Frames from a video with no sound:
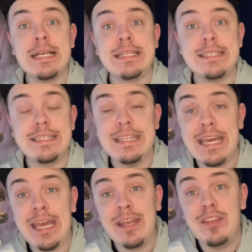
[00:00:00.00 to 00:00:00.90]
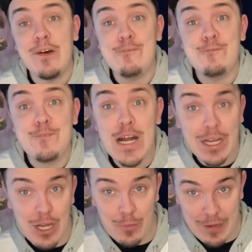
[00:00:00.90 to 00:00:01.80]
stay the fuck
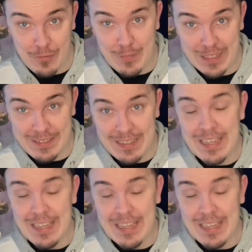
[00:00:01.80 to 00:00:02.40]
away from it.